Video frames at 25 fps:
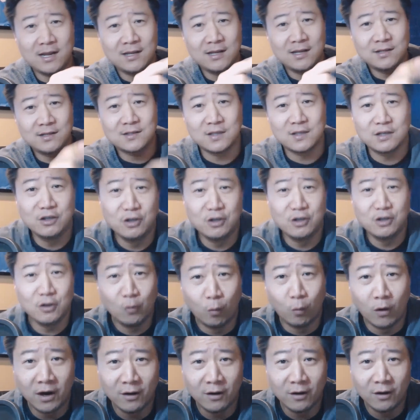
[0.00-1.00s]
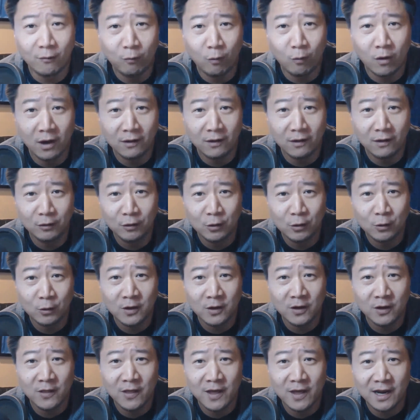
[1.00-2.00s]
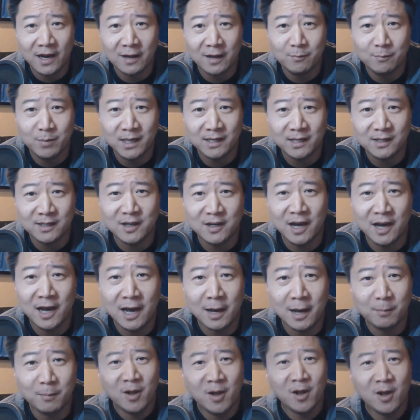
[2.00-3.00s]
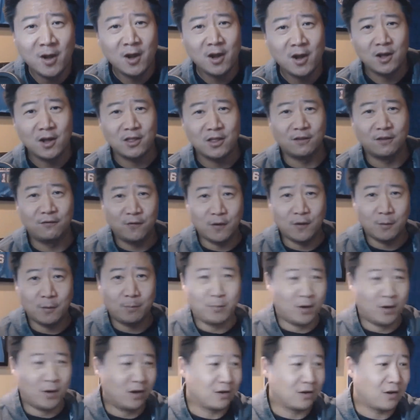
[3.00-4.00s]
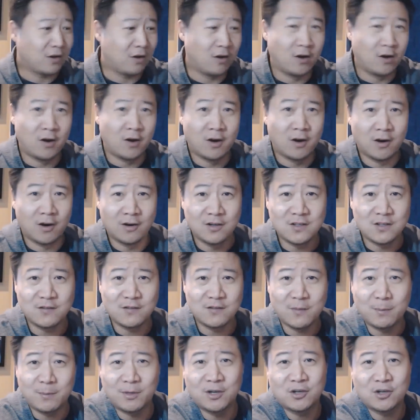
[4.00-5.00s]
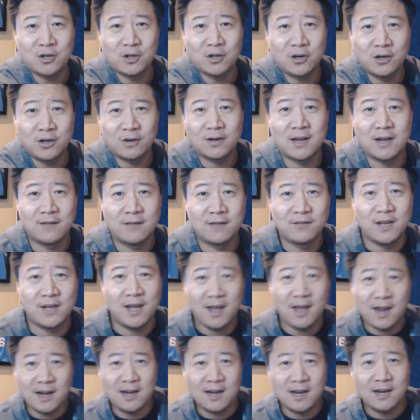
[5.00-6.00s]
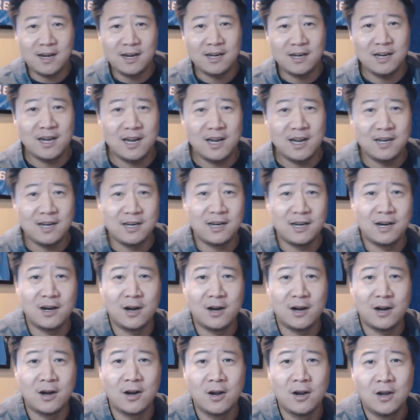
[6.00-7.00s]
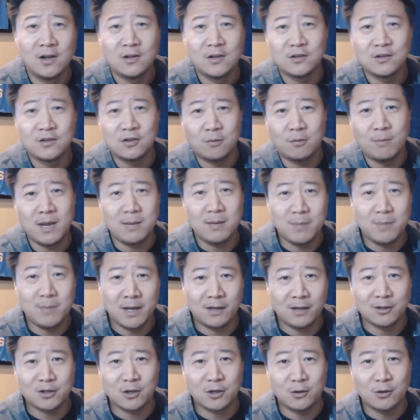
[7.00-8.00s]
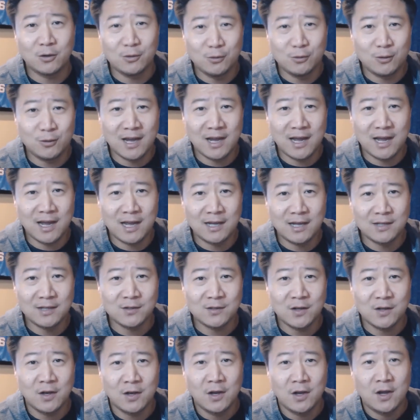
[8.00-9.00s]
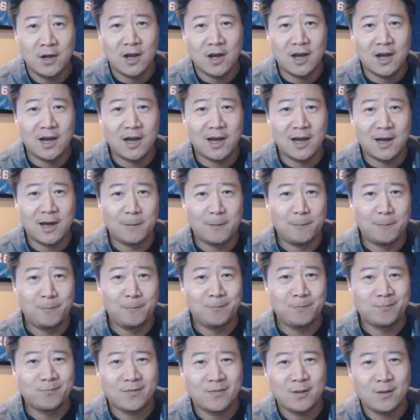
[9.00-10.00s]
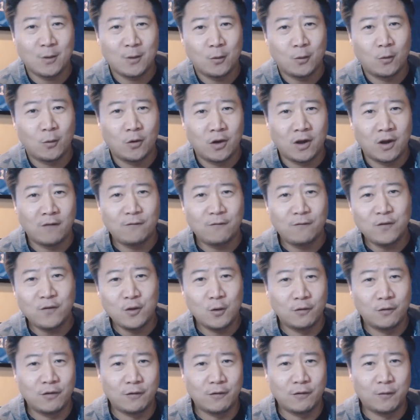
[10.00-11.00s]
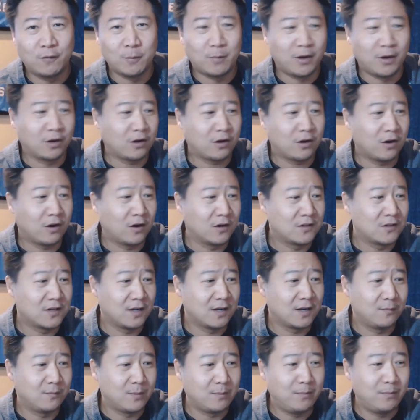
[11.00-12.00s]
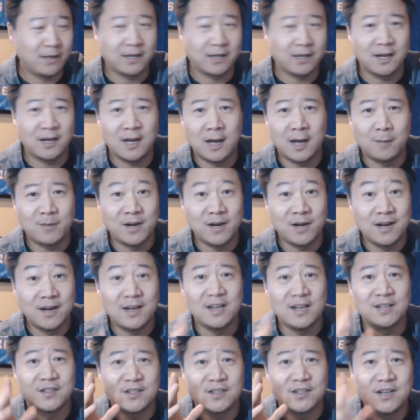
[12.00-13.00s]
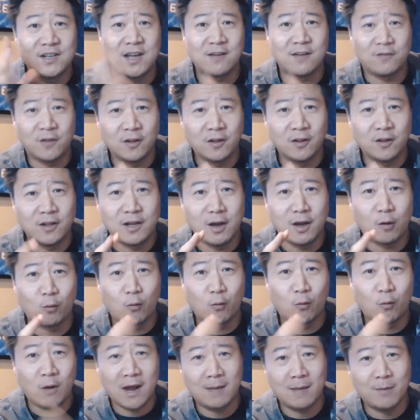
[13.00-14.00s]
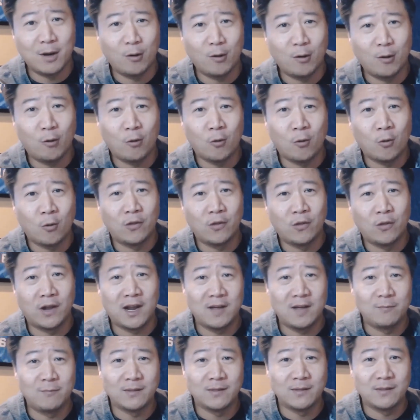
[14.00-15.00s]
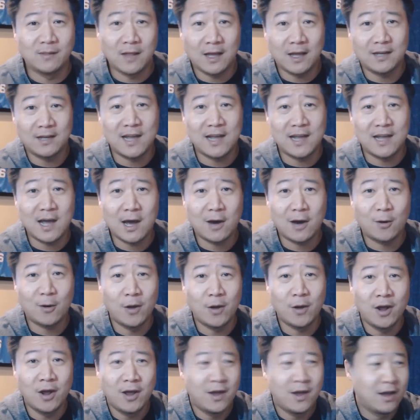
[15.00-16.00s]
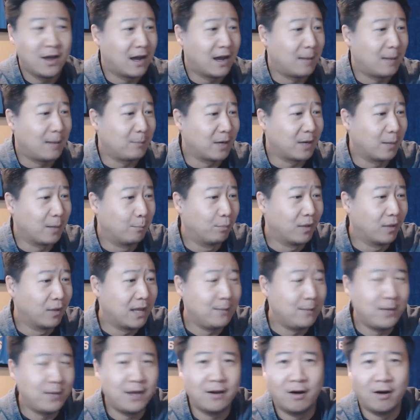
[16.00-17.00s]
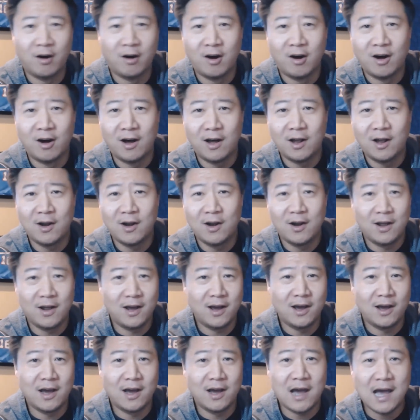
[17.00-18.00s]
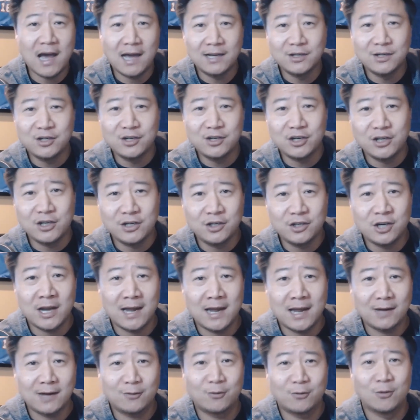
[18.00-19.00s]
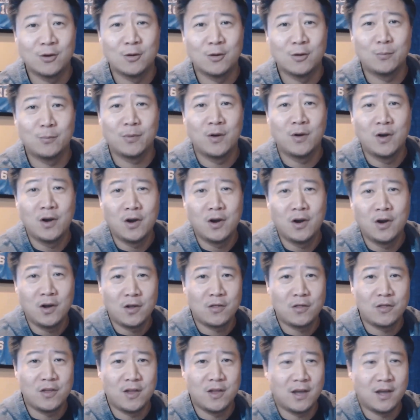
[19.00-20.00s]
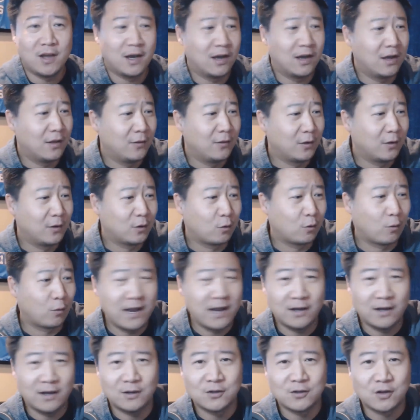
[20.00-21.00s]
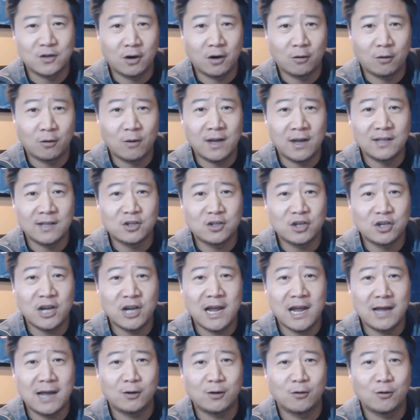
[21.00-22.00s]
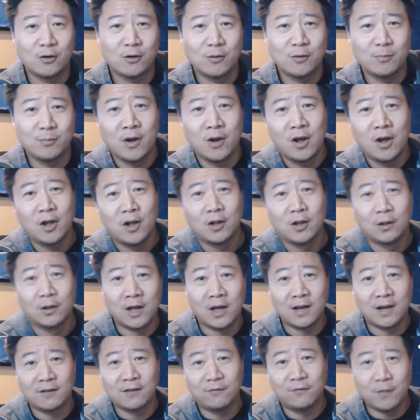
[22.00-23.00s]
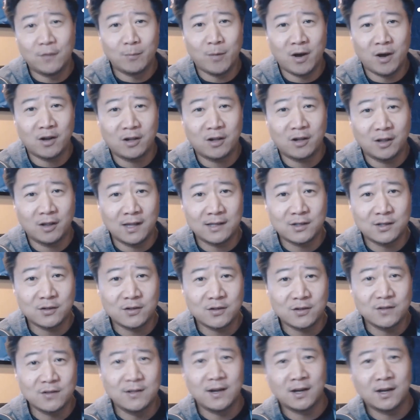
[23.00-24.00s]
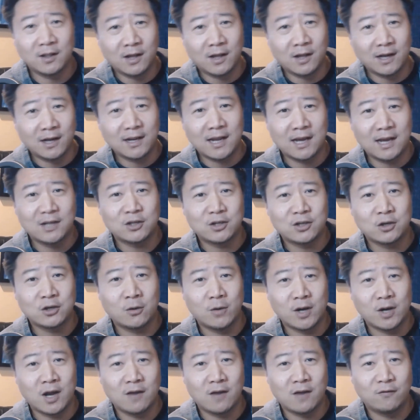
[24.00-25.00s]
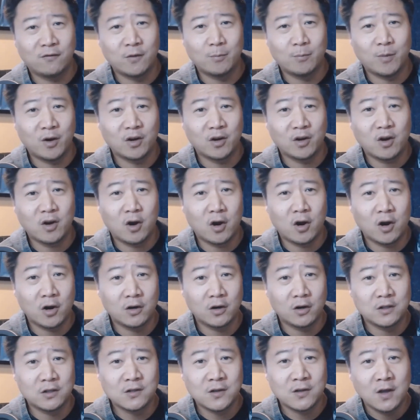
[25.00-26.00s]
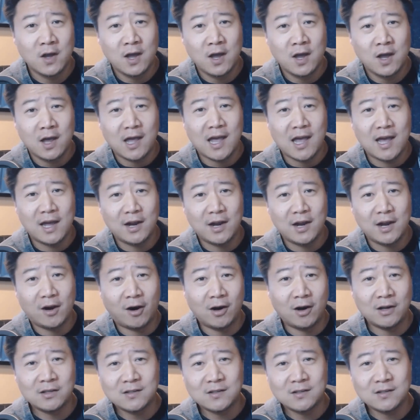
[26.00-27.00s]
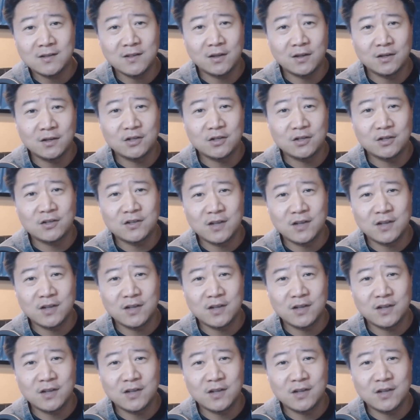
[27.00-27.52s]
the new 1-of-1 Luka that I picked up. The football cards, if I'm going to show you, I'm going to have to edit it in here. So maybe I'll show you guys a few of the football cards that I've been picking up, and it is definitely a rabbit hole that I've been led down. I'm gonna blame it on IG chat group, the Grails R Us chat group. A lot of football collectors in there, a lot of guys showing off football cards, and honestly, they're just